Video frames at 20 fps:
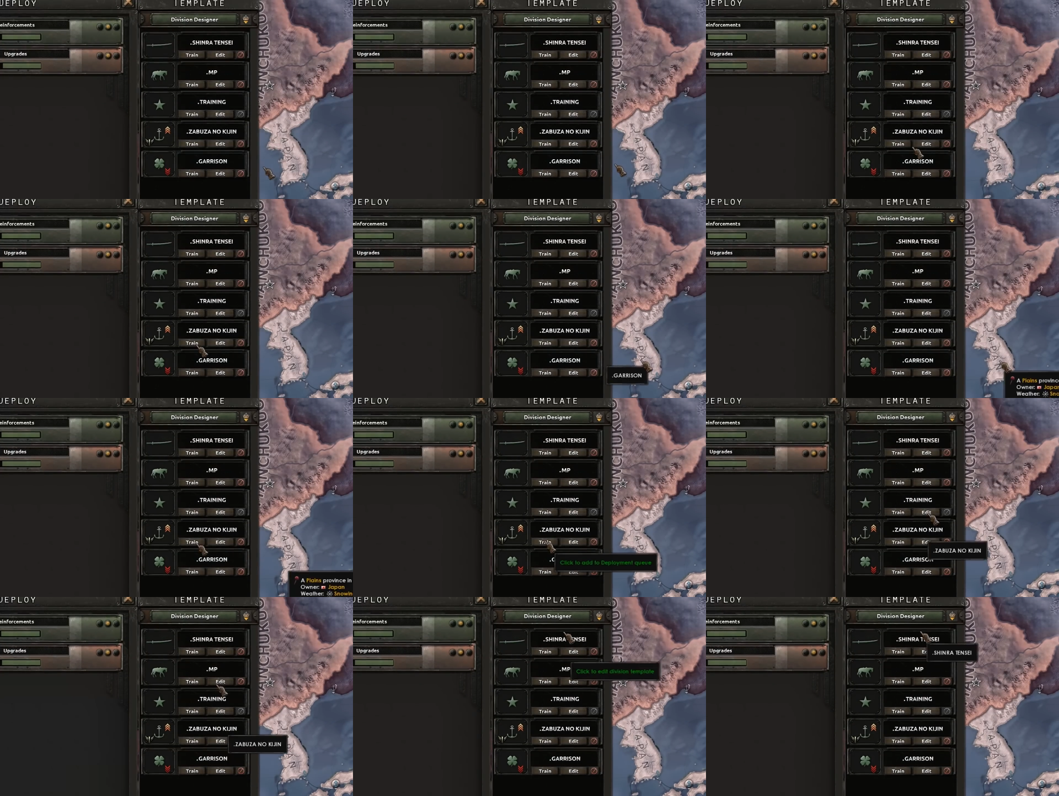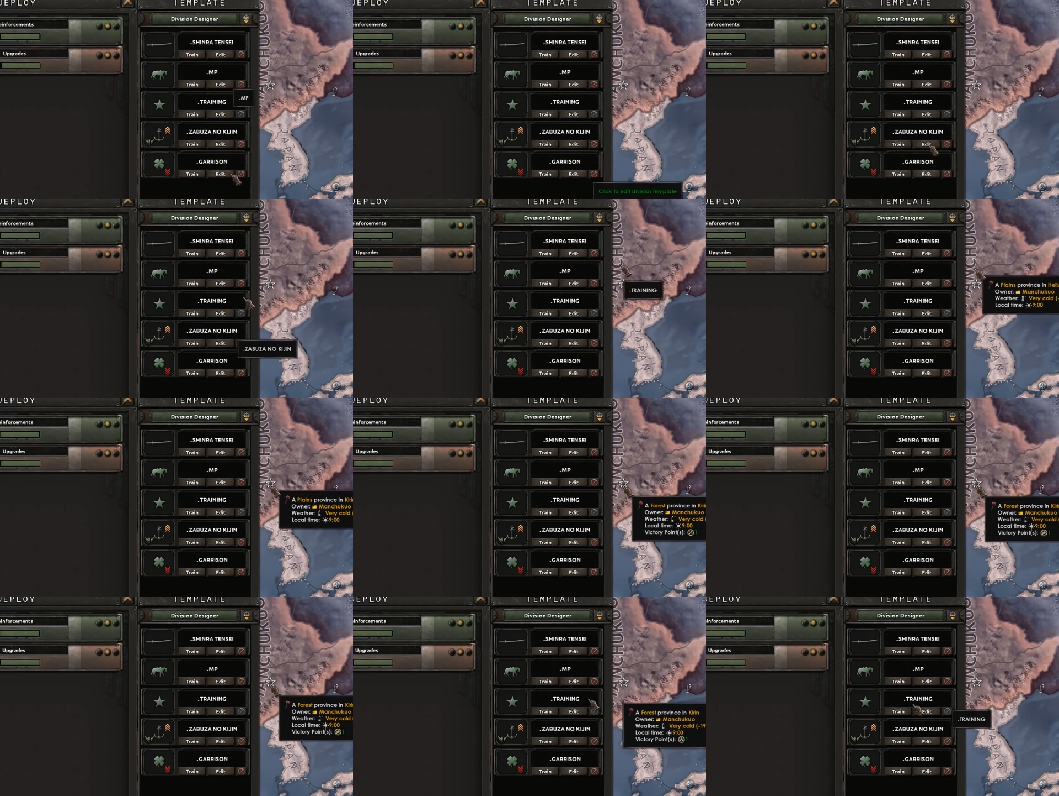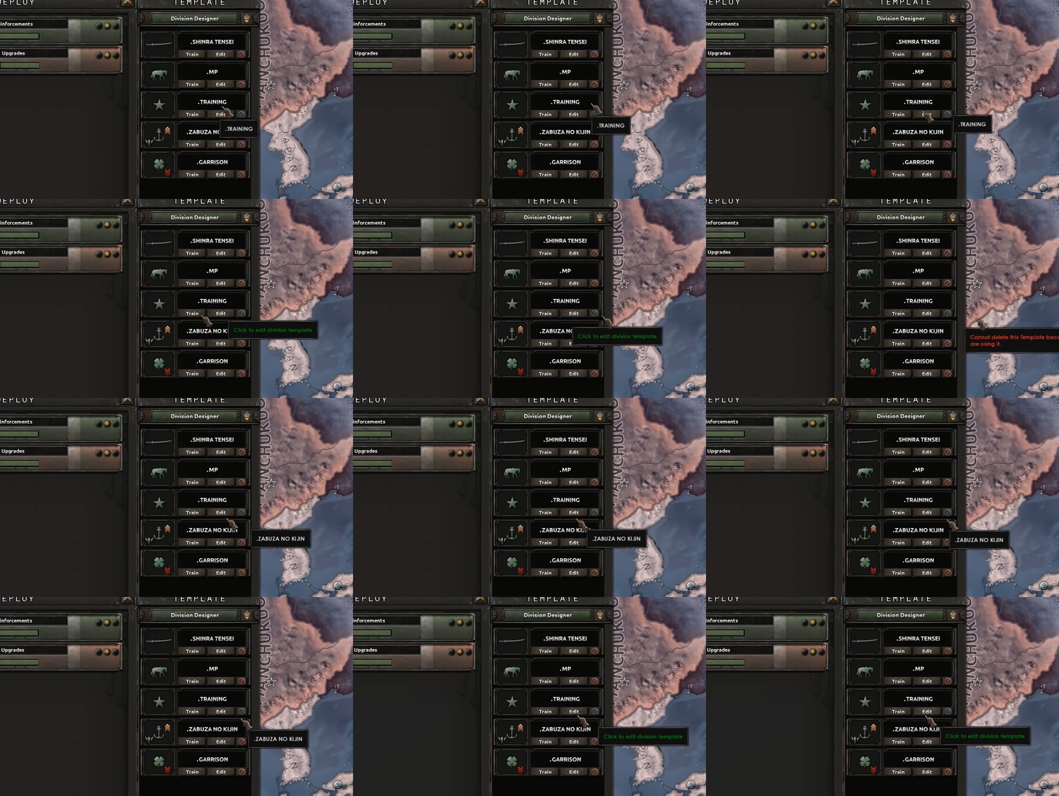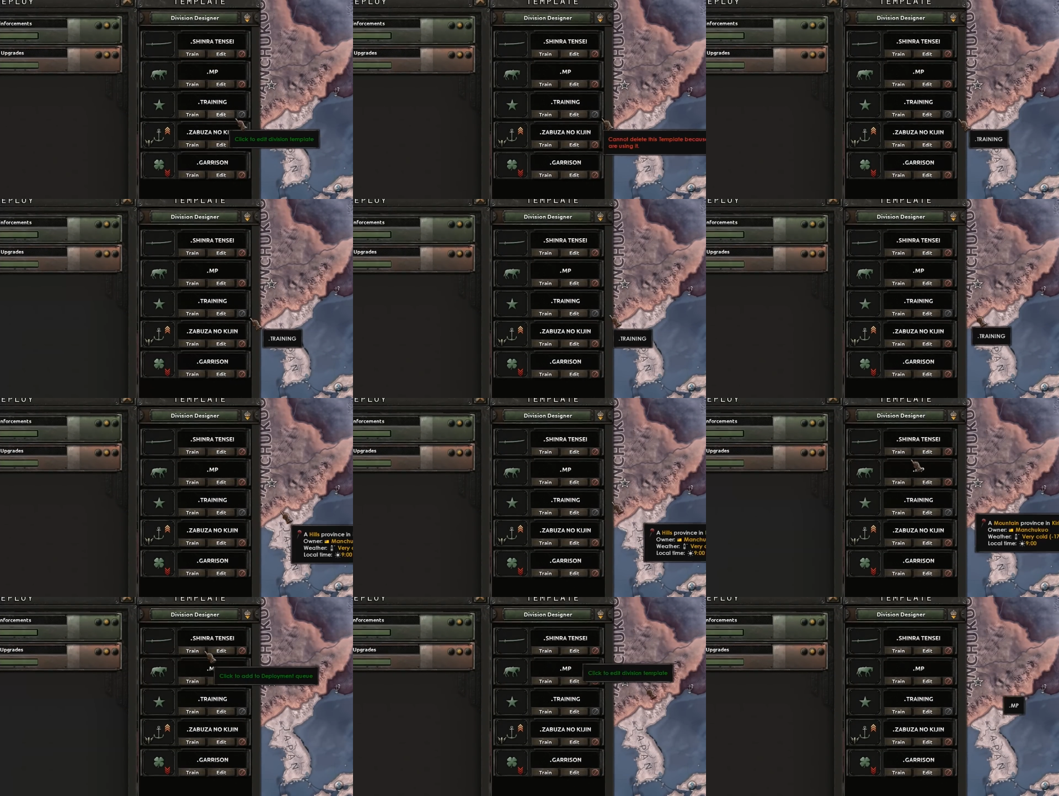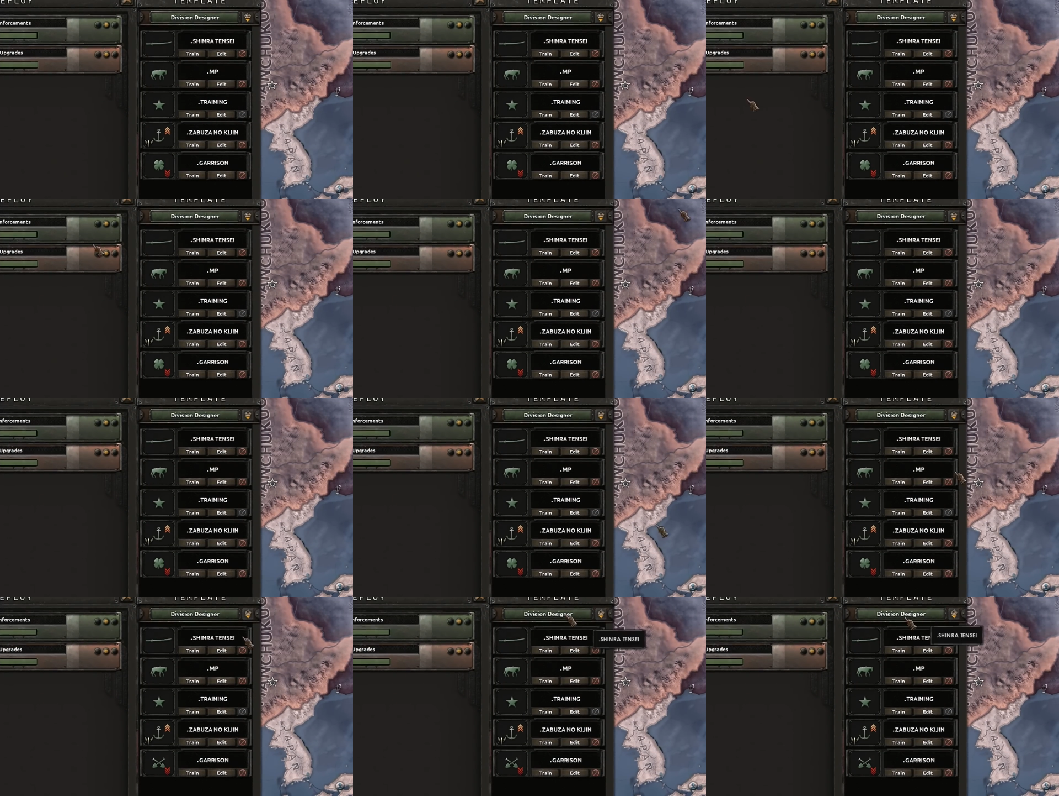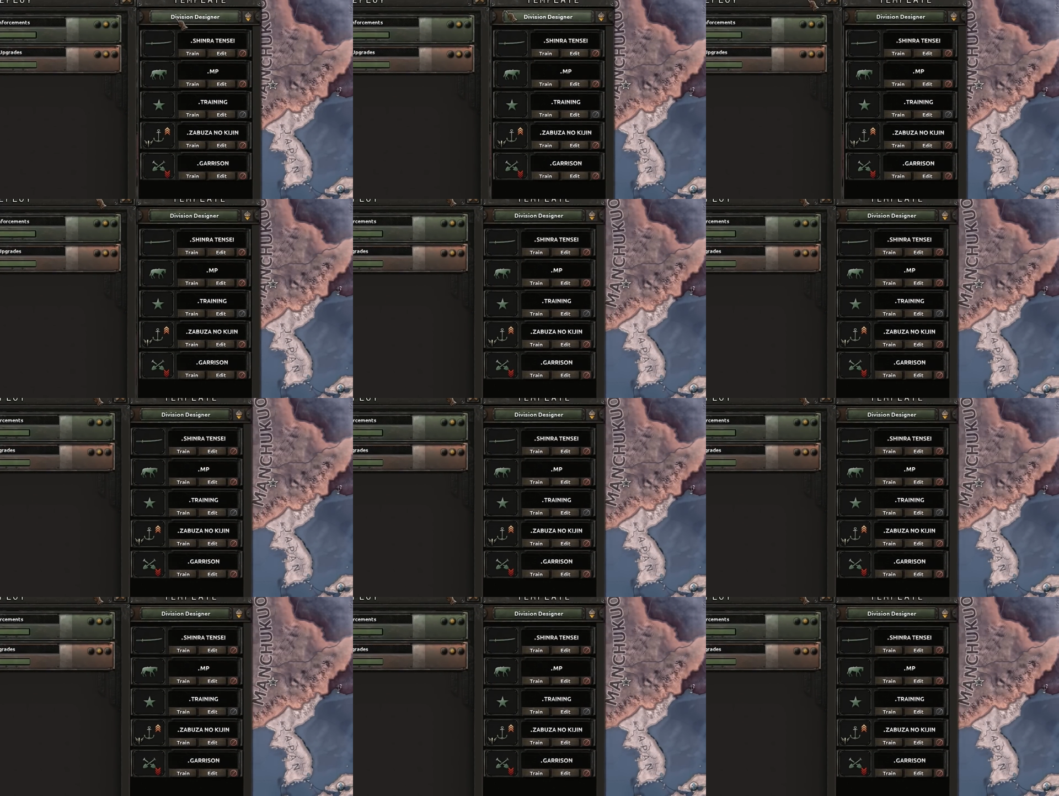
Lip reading: Nobody's mouth can be seen.